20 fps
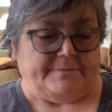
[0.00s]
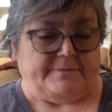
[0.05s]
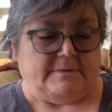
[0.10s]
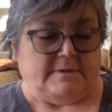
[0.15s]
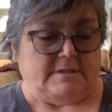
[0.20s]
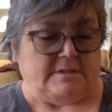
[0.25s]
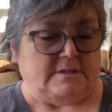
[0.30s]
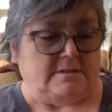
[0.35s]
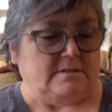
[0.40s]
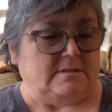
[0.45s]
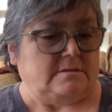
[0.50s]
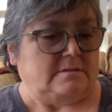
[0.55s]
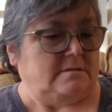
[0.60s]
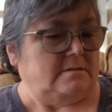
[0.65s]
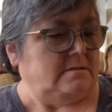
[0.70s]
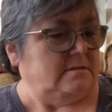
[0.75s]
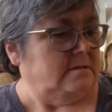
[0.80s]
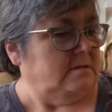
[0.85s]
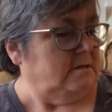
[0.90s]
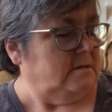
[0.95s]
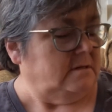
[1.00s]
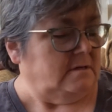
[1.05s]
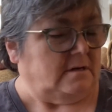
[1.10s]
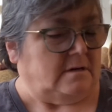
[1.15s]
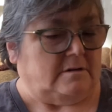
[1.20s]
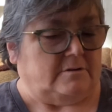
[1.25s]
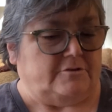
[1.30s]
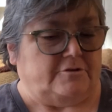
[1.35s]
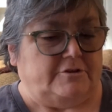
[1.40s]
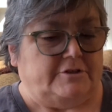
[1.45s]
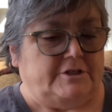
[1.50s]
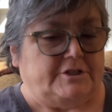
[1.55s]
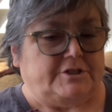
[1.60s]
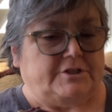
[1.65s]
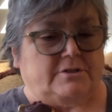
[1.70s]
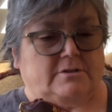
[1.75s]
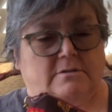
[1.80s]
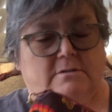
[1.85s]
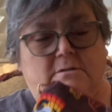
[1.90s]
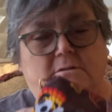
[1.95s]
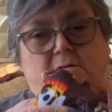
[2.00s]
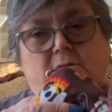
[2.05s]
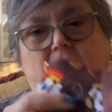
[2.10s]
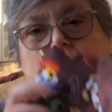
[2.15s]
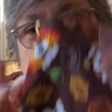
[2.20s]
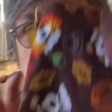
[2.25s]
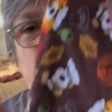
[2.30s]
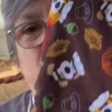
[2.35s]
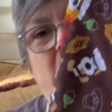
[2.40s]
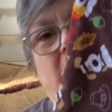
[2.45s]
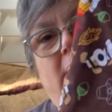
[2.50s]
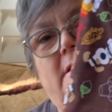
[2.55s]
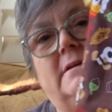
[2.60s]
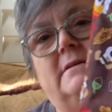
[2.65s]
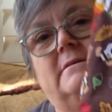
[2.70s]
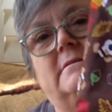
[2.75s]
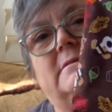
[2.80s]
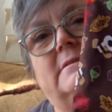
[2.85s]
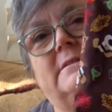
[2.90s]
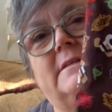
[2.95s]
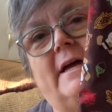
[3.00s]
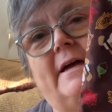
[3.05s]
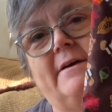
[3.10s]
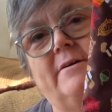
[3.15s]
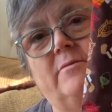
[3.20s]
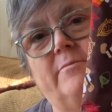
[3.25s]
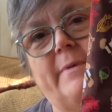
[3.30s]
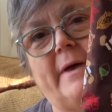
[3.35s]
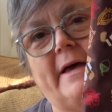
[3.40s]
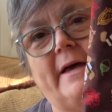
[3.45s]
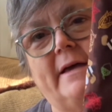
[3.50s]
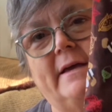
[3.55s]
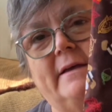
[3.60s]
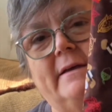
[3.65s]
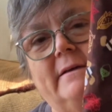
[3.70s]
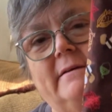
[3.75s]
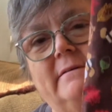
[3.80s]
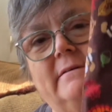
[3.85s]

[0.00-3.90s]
this is our traditional uh, style bag.